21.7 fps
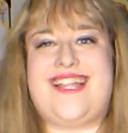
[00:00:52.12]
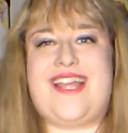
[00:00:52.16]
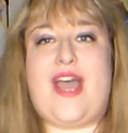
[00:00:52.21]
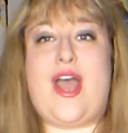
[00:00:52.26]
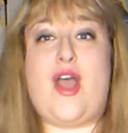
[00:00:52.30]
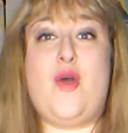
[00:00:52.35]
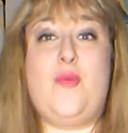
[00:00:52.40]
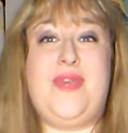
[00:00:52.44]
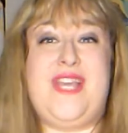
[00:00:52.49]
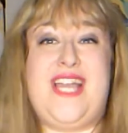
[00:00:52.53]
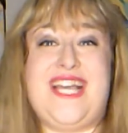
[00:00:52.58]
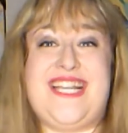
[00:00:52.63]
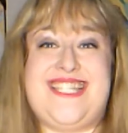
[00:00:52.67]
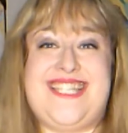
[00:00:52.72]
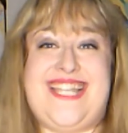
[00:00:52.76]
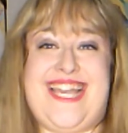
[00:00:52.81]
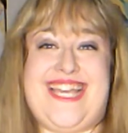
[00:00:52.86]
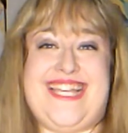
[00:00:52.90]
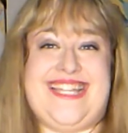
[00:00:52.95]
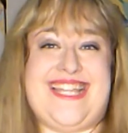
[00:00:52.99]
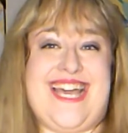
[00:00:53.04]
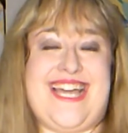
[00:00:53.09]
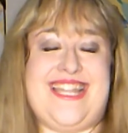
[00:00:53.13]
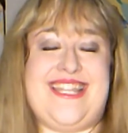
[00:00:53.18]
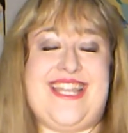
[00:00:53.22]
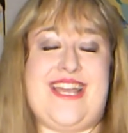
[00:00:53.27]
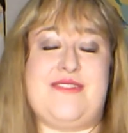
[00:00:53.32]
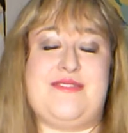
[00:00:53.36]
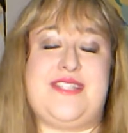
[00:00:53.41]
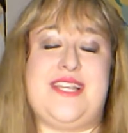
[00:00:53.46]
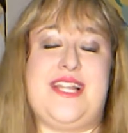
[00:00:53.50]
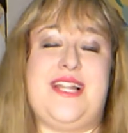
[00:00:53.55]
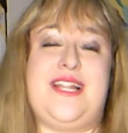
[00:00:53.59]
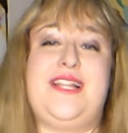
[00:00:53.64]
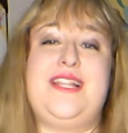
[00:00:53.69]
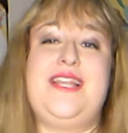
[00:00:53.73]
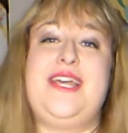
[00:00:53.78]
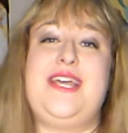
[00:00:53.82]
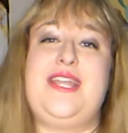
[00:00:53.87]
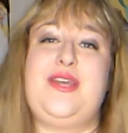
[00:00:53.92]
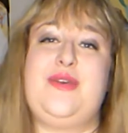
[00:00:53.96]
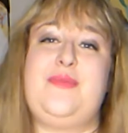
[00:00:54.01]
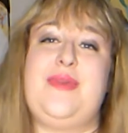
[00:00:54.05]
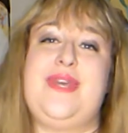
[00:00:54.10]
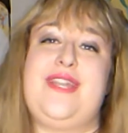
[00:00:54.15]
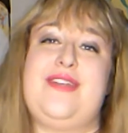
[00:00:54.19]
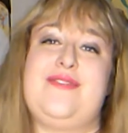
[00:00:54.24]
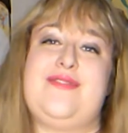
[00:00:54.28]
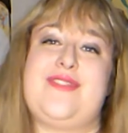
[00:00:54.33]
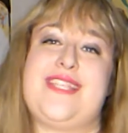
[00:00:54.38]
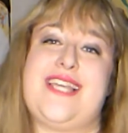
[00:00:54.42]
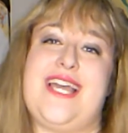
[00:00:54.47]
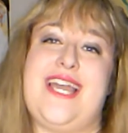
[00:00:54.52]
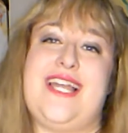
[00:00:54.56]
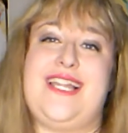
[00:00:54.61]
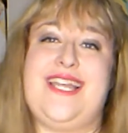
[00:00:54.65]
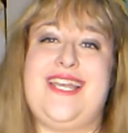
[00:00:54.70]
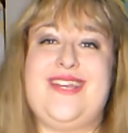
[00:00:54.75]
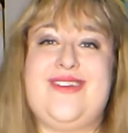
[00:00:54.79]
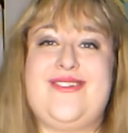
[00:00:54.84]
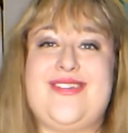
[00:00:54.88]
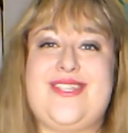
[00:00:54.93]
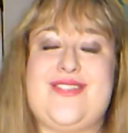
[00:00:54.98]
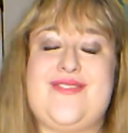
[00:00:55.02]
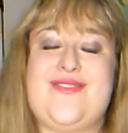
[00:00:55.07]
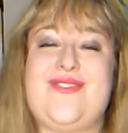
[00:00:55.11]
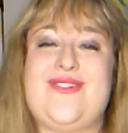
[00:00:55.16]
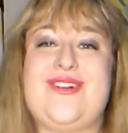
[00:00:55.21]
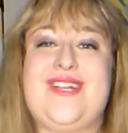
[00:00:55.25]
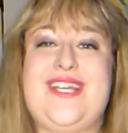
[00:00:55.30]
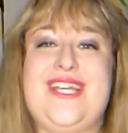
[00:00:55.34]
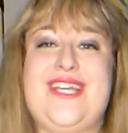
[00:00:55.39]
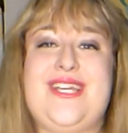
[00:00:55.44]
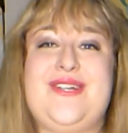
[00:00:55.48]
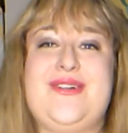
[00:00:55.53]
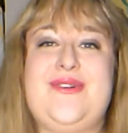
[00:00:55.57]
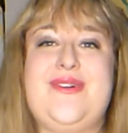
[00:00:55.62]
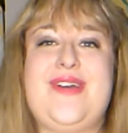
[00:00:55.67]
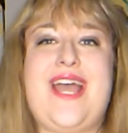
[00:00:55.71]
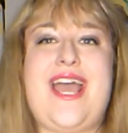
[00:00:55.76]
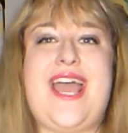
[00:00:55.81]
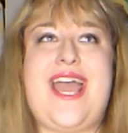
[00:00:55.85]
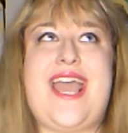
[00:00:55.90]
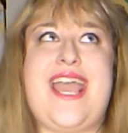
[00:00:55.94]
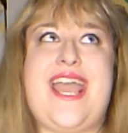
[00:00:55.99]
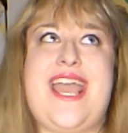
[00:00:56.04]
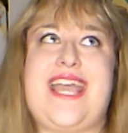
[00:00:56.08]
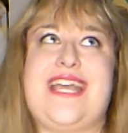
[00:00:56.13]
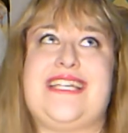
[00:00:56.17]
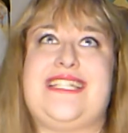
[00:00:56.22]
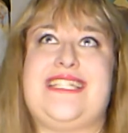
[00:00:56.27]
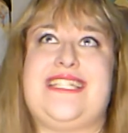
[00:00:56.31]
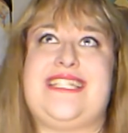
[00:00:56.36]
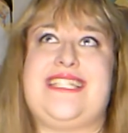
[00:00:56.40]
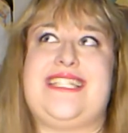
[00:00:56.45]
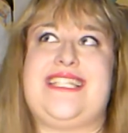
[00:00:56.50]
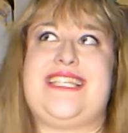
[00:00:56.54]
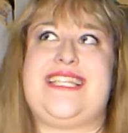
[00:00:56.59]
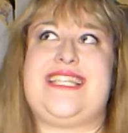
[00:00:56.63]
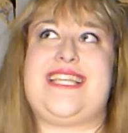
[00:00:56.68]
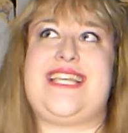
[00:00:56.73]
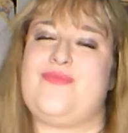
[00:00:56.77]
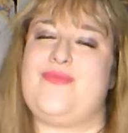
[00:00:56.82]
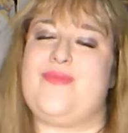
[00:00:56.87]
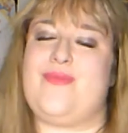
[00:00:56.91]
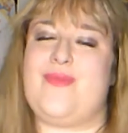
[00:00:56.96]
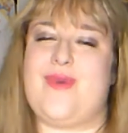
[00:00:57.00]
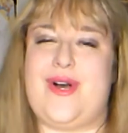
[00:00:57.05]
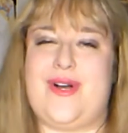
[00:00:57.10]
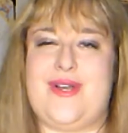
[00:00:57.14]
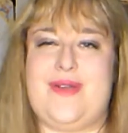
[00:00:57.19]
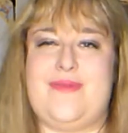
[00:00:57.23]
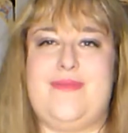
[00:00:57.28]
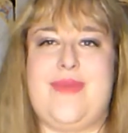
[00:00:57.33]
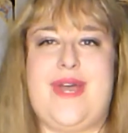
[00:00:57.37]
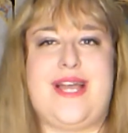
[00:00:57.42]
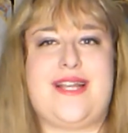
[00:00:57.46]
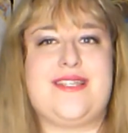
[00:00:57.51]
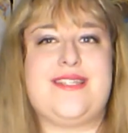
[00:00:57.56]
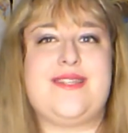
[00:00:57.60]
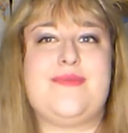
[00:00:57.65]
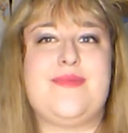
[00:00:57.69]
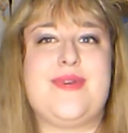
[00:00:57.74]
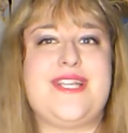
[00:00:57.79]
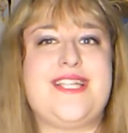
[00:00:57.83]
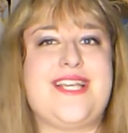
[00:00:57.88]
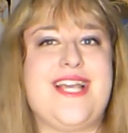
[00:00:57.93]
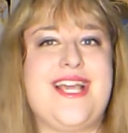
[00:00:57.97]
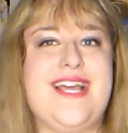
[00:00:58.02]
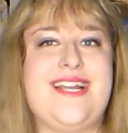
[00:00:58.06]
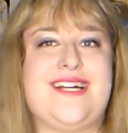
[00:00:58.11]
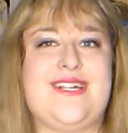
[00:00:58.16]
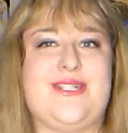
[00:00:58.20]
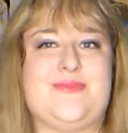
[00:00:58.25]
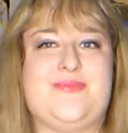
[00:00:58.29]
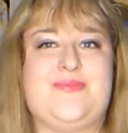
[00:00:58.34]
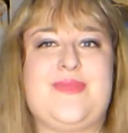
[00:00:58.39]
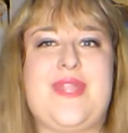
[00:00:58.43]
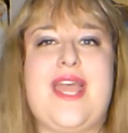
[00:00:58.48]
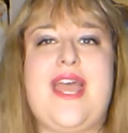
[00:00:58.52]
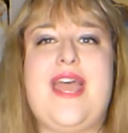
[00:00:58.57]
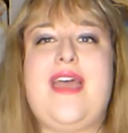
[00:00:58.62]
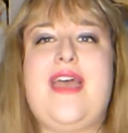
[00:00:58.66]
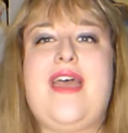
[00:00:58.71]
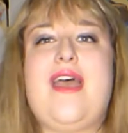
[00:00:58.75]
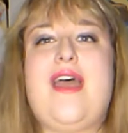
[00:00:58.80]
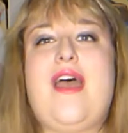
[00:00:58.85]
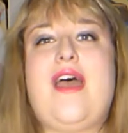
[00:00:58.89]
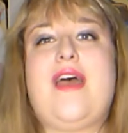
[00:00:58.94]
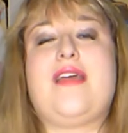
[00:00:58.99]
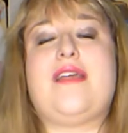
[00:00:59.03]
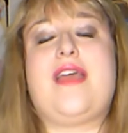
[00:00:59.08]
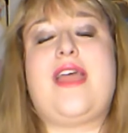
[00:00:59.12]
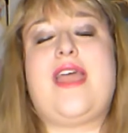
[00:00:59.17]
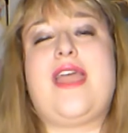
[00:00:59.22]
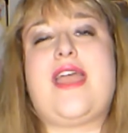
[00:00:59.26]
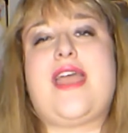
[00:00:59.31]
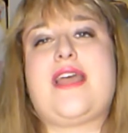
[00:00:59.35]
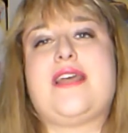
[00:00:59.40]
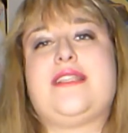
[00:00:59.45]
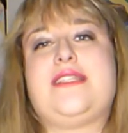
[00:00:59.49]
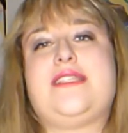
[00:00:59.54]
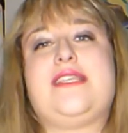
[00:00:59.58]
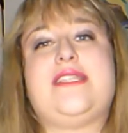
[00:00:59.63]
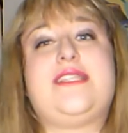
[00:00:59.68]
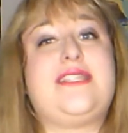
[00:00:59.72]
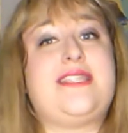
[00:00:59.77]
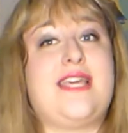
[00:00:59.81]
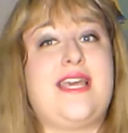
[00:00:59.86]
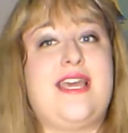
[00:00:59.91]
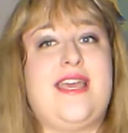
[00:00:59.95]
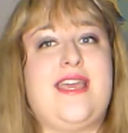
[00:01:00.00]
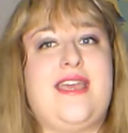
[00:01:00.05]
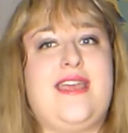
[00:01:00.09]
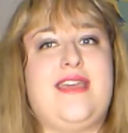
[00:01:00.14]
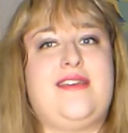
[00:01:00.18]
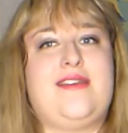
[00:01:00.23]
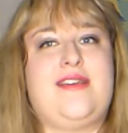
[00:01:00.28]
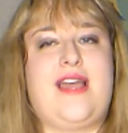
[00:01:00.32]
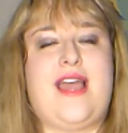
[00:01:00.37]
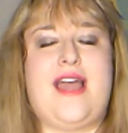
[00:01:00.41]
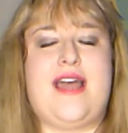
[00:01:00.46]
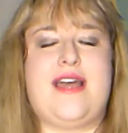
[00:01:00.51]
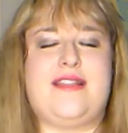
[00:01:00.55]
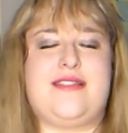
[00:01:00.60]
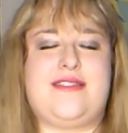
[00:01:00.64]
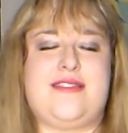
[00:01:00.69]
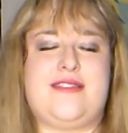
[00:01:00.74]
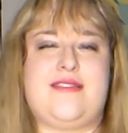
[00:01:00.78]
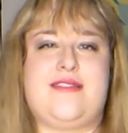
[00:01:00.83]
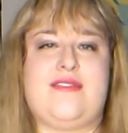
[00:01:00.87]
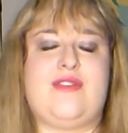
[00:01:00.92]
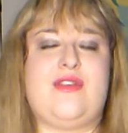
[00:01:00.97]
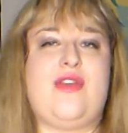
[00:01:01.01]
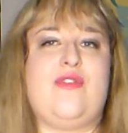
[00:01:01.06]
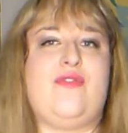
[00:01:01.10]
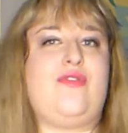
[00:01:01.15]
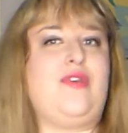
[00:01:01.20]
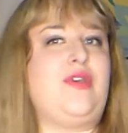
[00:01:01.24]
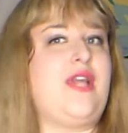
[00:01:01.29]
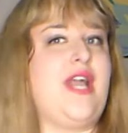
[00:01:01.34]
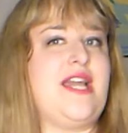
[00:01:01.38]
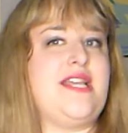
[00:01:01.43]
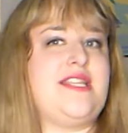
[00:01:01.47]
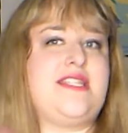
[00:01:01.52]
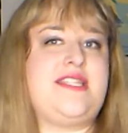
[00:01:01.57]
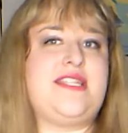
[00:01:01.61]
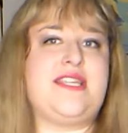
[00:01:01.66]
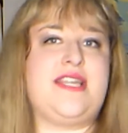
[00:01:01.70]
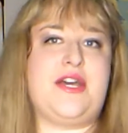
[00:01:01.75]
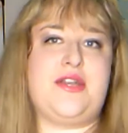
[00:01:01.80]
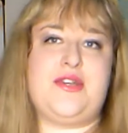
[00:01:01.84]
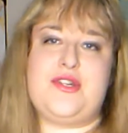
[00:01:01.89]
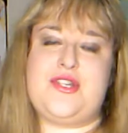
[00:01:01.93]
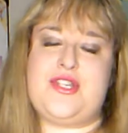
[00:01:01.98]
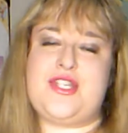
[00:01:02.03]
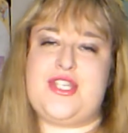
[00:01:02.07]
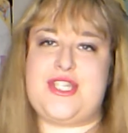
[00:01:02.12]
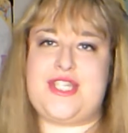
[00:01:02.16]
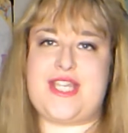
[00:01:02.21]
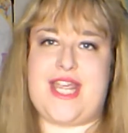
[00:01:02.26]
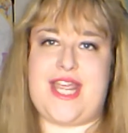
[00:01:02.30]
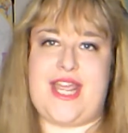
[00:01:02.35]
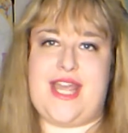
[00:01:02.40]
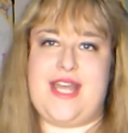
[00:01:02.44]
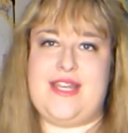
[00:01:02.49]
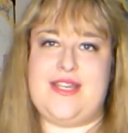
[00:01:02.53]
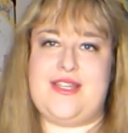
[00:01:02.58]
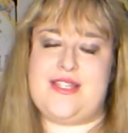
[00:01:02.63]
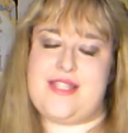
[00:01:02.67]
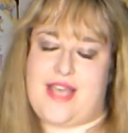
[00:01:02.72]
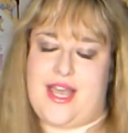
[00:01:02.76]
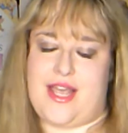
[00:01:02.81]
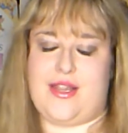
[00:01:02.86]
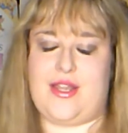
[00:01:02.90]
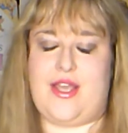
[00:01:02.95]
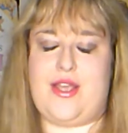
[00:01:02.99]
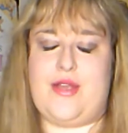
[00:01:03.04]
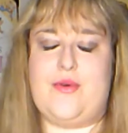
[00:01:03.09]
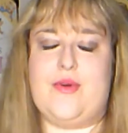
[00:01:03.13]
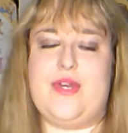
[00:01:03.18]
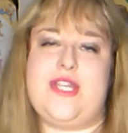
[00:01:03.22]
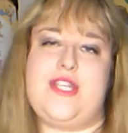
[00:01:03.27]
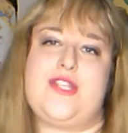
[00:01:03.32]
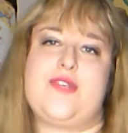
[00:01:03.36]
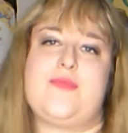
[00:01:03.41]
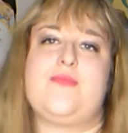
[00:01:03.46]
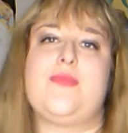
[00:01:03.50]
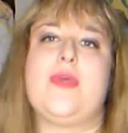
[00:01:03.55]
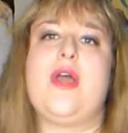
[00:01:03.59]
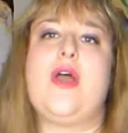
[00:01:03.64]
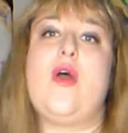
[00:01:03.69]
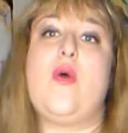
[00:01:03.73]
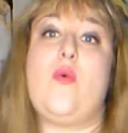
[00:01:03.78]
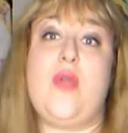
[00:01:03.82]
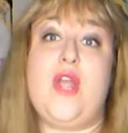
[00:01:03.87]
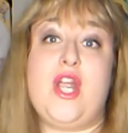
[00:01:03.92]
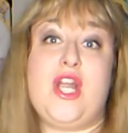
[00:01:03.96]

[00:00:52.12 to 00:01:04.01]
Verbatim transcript: I hope you guys like that. That's a little bit of sign language for you, and welcome back to my channel. And today, as if you guys didn't understand sign language, we